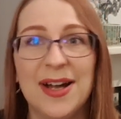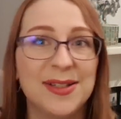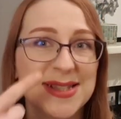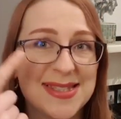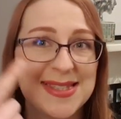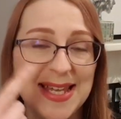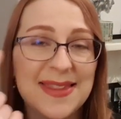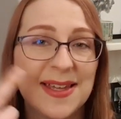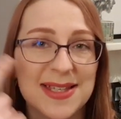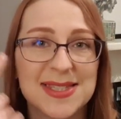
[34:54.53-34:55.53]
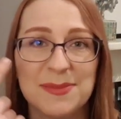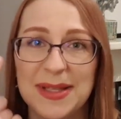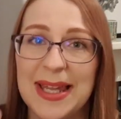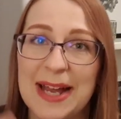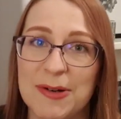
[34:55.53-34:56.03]
I can see that there's some
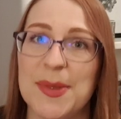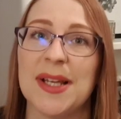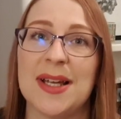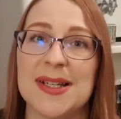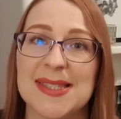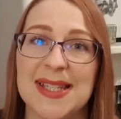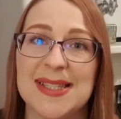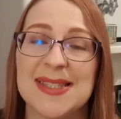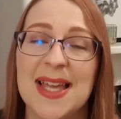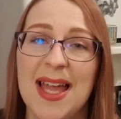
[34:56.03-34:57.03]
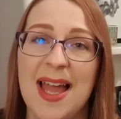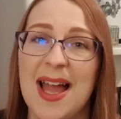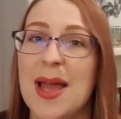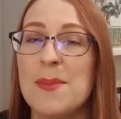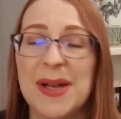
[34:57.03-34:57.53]
glare on my glasses.
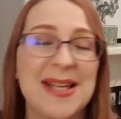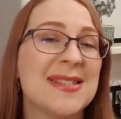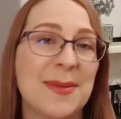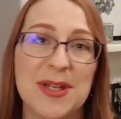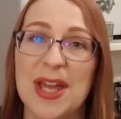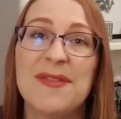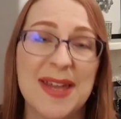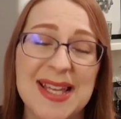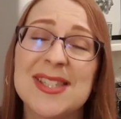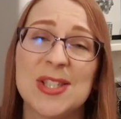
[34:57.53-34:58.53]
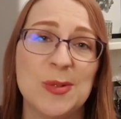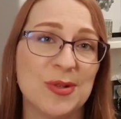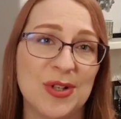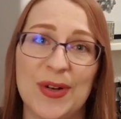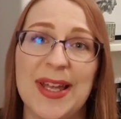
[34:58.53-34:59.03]
Please let me know if it is
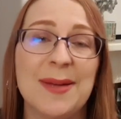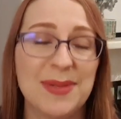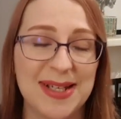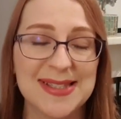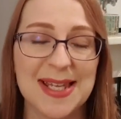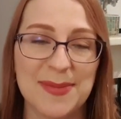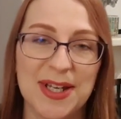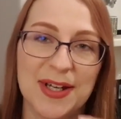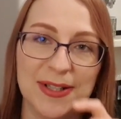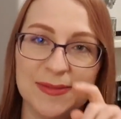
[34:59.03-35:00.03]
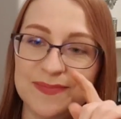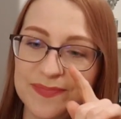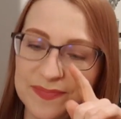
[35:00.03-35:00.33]
super annoying. Please let me know.